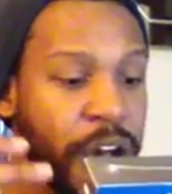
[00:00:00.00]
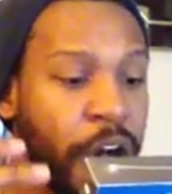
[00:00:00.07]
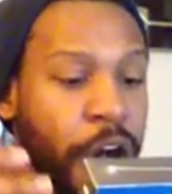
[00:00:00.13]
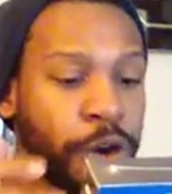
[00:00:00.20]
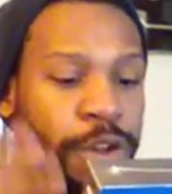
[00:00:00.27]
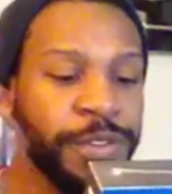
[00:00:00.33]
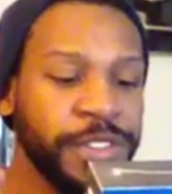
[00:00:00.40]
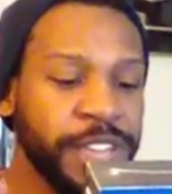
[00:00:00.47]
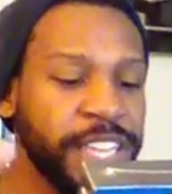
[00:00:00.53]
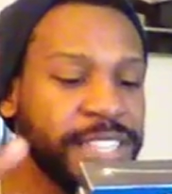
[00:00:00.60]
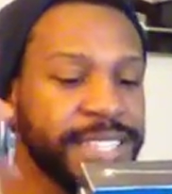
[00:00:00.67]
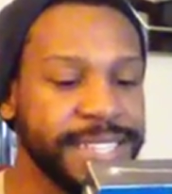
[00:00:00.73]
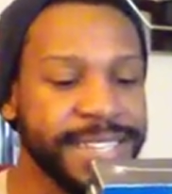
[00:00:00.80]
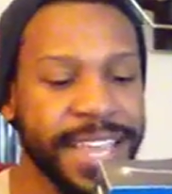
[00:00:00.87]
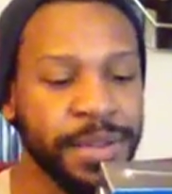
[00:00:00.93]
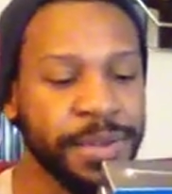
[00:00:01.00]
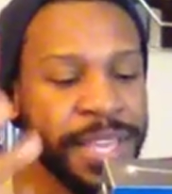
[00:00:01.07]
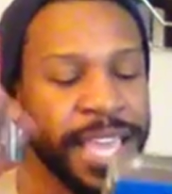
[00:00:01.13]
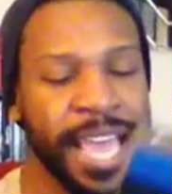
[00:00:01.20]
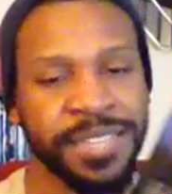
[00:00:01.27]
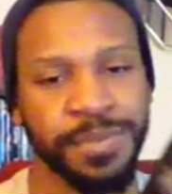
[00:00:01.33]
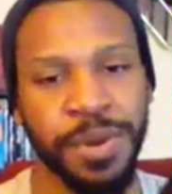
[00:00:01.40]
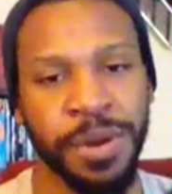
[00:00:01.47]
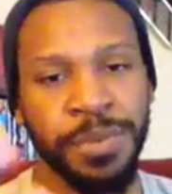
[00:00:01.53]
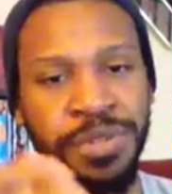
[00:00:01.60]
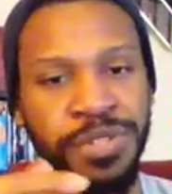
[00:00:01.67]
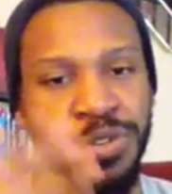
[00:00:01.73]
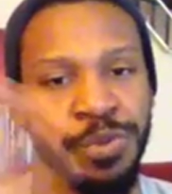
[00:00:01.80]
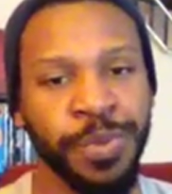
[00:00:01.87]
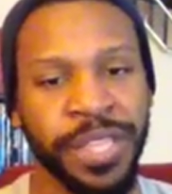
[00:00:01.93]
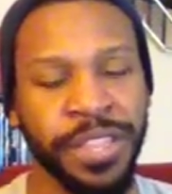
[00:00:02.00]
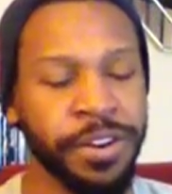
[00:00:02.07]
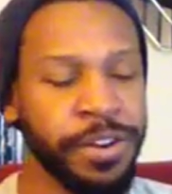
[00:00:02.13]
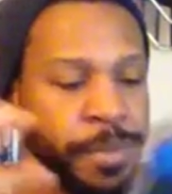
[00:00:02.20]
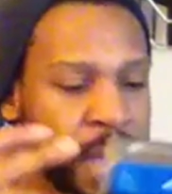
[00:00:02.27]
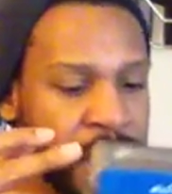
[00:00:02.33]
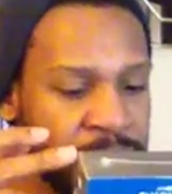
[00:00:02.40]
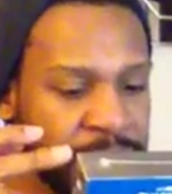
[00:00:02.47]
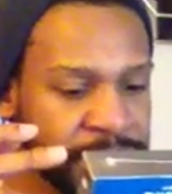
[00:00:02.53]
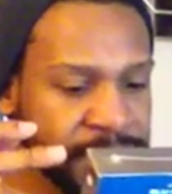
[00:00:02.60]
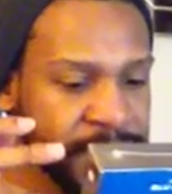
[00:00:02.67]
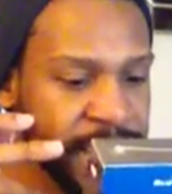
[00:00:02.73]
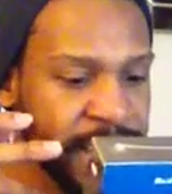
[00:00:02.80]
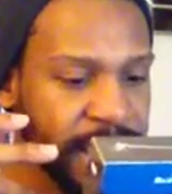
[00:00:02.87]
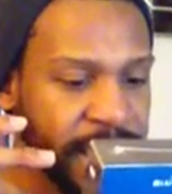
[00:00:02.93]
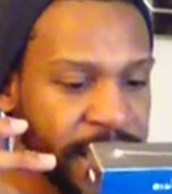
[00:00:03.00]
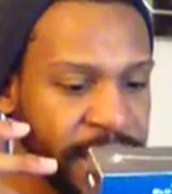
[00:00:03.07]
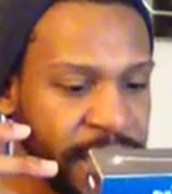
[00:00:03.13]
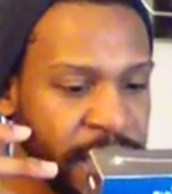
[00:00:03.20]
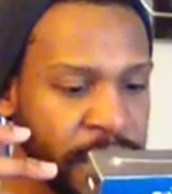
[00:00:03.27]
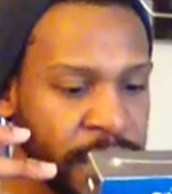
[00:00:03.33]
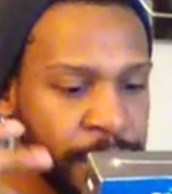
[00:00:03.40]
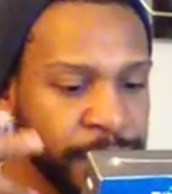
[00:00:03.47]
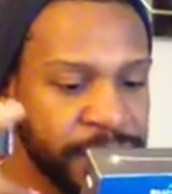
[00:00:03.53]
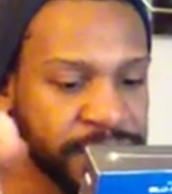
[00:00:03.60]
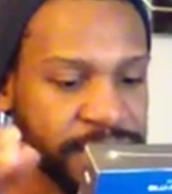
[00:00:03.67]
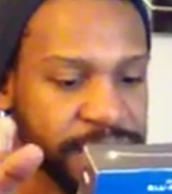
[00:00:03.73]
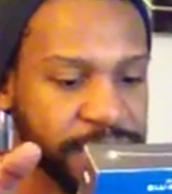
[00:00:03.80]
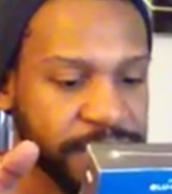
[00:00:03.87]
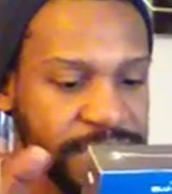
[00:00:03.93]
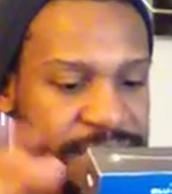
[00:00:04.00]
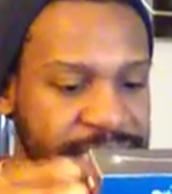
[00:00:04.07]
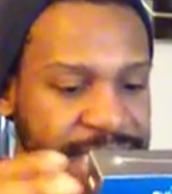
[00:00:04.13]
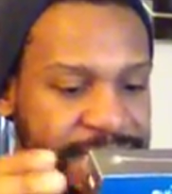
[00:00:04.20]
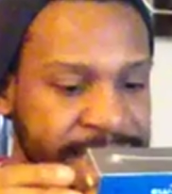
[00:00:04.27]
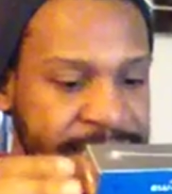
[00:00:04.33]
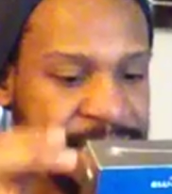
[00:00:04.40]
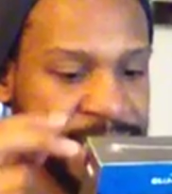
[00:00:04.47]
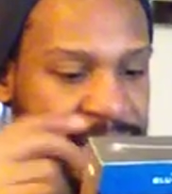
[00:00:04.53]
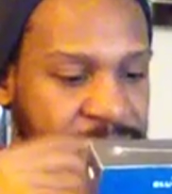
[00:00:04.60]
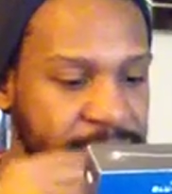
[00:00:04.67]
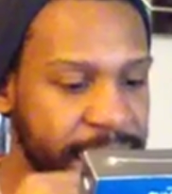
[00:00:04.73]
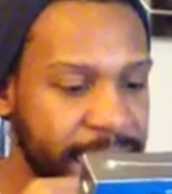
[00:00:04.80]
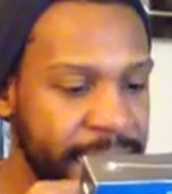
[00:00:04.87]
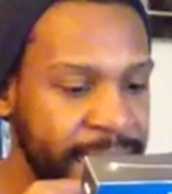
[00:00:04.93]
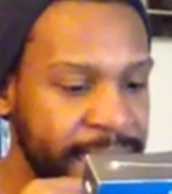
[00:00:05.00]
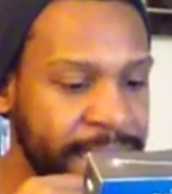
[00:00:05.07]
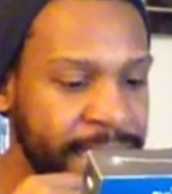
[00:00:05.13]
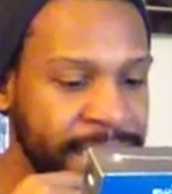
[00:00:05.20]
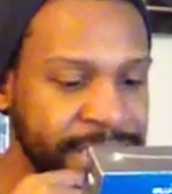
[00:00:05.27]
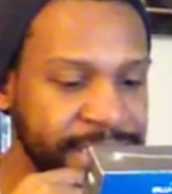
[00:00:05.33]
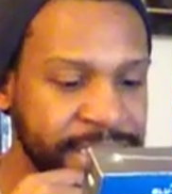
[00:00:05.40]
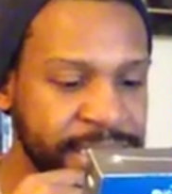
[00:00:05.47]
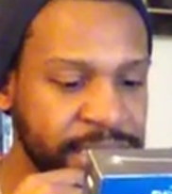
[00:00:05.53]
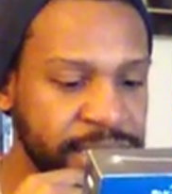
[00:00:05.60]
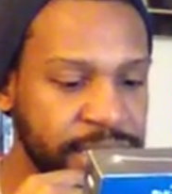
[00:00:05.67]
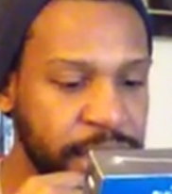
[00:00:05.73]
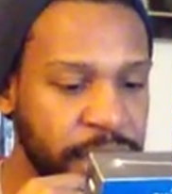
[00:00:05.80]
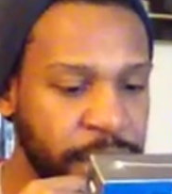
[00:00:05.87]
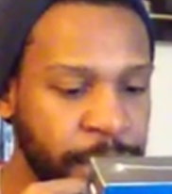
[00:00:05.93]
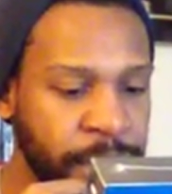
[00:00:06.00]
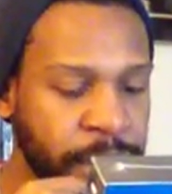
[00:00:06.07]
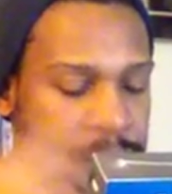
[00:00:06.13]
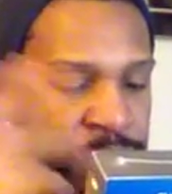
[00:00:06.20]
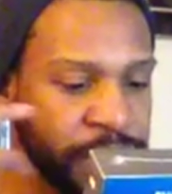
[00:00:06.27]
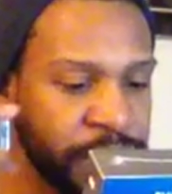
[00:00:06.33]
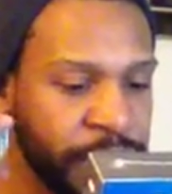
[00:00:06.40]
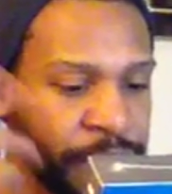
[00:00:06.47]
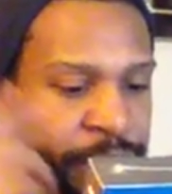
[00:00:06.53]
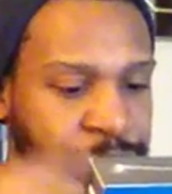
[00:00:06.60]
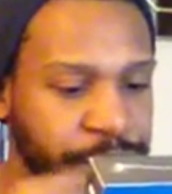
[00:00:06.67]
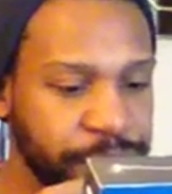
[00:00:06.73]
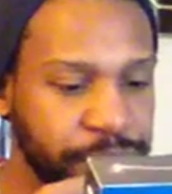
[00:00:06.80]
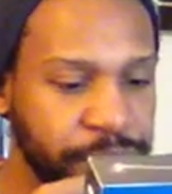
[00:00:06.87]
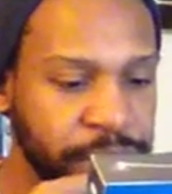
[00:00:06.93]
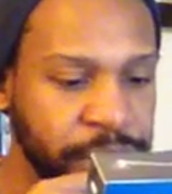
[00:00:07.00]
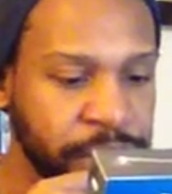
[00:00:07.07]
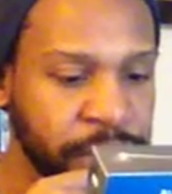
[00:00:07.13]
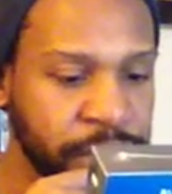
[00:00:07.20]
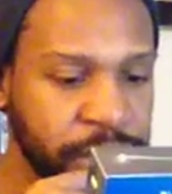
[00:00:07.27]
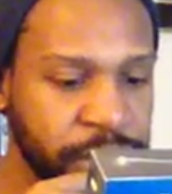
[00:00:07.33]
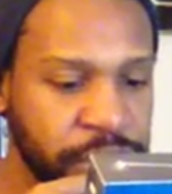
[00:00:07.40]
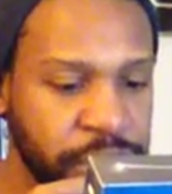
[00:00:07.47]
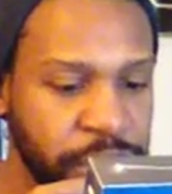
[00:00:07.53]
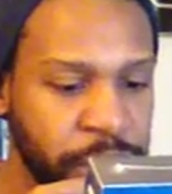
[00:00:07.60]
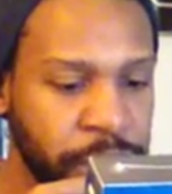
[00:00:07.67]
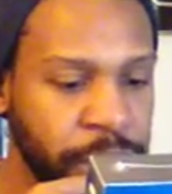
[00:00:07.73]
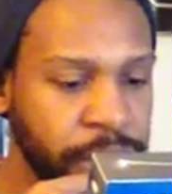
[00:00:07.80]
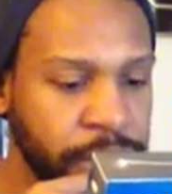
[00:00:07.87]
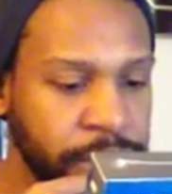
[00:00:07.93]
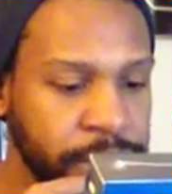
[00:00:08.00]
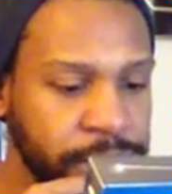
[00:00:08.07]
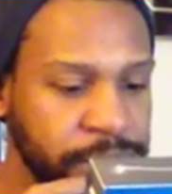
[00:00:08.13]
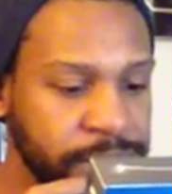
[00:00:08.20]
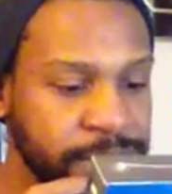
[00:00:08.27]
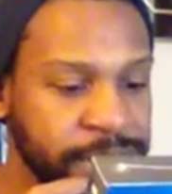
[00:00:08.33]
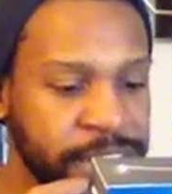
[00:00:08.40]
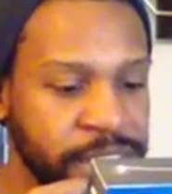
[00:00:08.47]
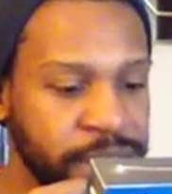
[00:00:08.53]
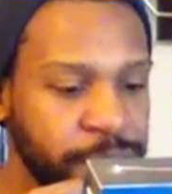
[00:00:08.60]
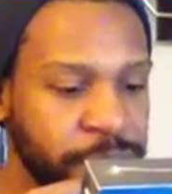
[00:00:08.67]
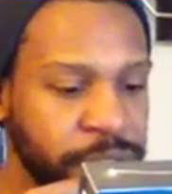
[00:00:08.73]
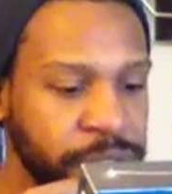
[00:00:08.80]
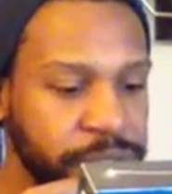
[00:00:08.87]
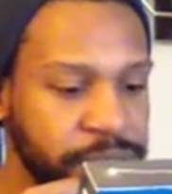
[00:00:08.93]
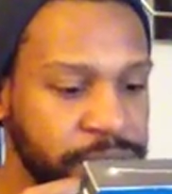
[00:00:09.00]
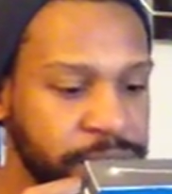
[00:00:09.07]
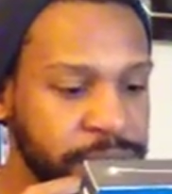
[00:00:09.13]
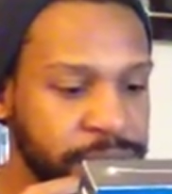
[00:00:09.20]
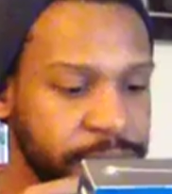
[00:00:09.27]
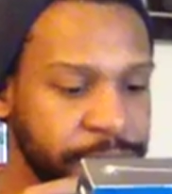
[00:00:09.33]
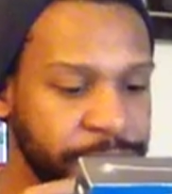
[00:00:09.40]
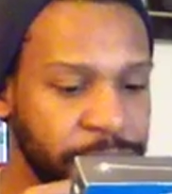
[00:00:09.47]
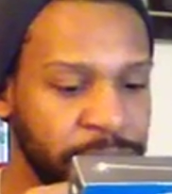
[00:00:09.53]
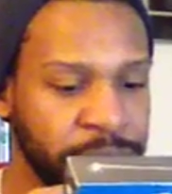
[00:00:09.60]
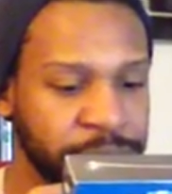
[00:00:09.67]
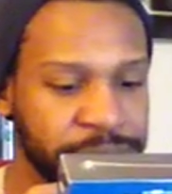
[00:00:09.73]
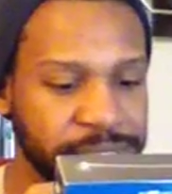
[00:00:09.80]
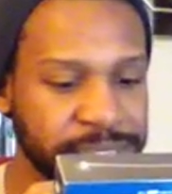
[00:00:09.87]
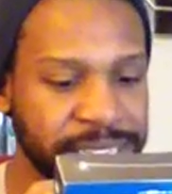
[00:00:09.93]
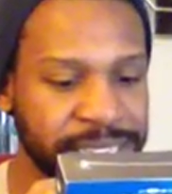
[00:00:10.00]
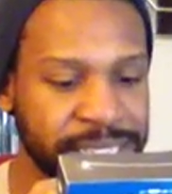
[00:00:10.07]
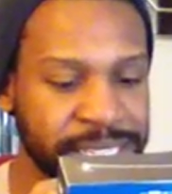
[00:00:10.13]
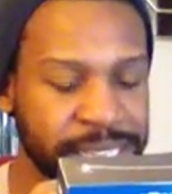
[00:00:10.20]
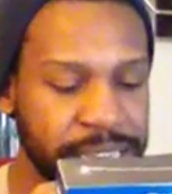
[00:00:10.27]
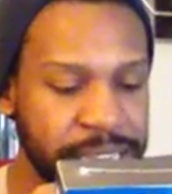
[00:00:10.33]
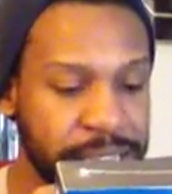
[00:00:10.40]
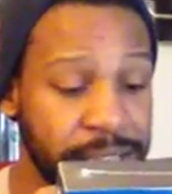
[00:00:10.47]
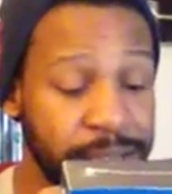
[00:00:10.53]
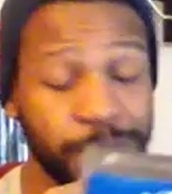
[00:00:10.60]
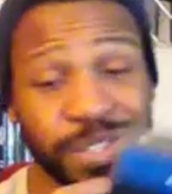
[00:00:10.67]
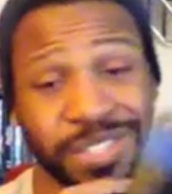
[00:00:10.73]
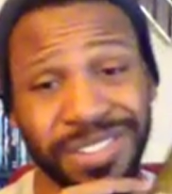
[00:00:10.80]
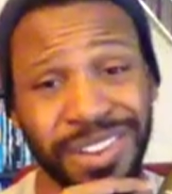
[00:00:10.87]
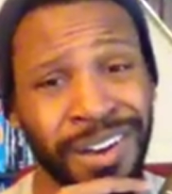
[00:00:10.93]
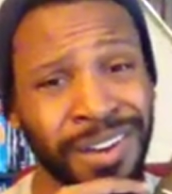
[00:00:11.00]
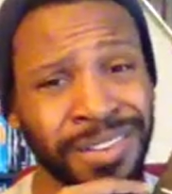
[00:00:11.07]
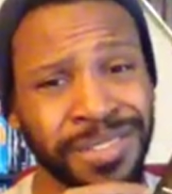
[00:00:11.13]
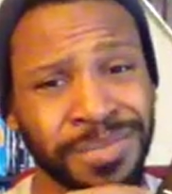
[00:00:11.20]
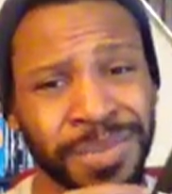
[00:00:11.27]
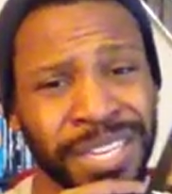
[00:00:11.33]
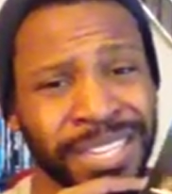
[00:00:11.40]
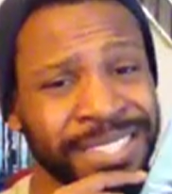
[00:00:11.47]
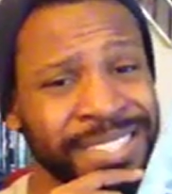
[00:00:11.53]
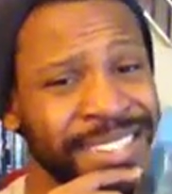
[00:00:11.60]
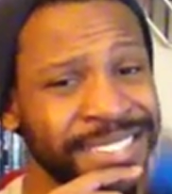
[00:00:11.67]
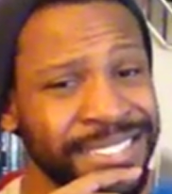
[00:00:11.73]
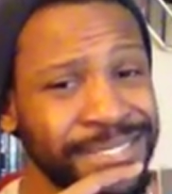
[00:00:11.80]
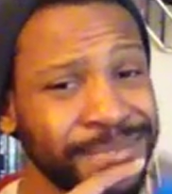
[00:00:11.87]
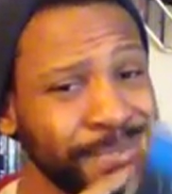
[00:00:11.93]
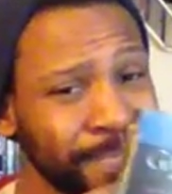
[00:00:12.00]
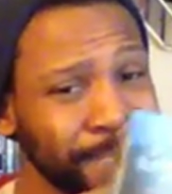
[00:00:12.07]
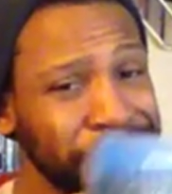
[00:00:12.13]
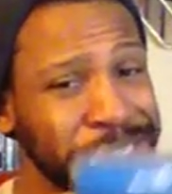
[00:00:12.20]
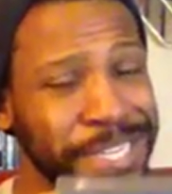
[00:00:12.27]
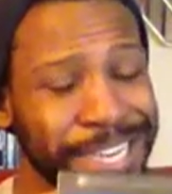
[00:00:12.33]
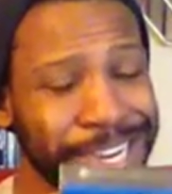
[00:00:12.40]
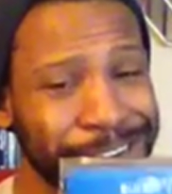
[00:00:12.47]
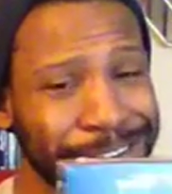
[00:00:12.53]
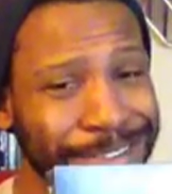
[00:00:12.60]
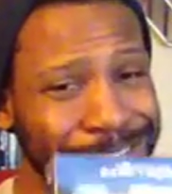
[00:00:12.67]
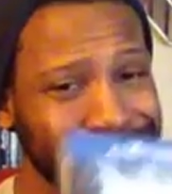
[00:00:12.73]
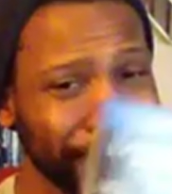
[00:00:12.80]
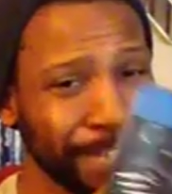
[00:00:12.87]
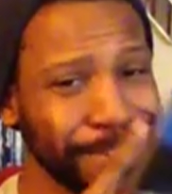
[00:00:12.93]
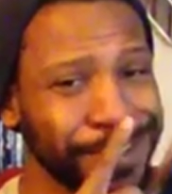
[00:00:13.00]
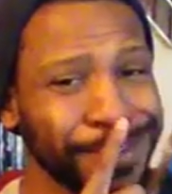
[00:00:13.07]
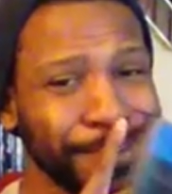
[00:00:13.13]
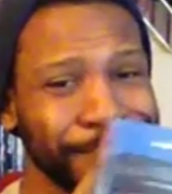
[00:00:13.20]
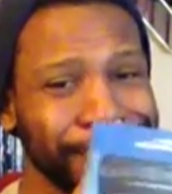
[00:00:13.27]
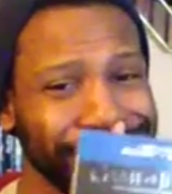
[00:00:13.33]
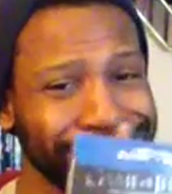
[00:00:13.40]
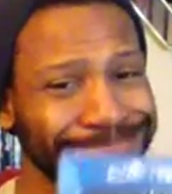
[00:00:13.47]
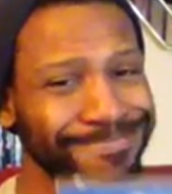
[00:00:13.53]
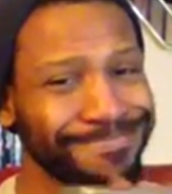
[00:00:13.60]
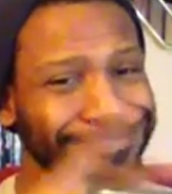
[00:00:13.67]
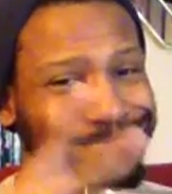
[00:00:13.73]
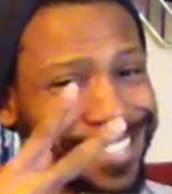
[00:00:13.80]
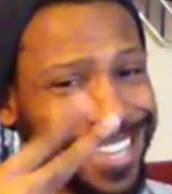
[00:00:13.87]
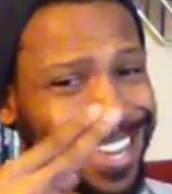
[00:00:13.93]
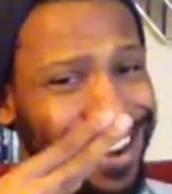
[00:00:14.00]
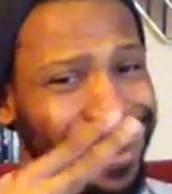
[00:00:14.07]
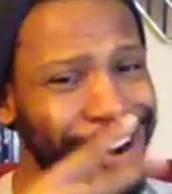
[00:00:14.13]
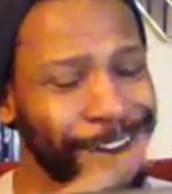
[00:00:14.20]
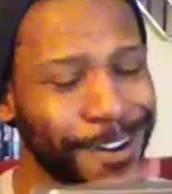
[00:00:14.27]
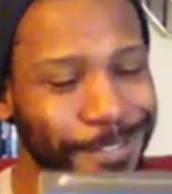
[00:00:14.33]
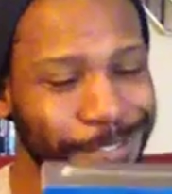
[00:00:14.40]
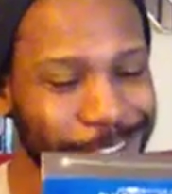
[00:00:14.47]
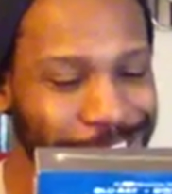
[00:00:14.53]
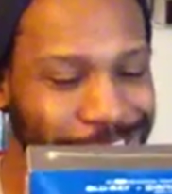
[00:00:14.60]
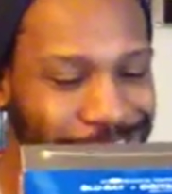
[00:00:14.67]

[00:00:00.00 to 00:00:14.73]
Oh, he sits down with the cast members who meet their demise in this season, and I guess they just talk about the show and just their experience and their final scenes, which is awesome because there's some good characters in here. We get cut off.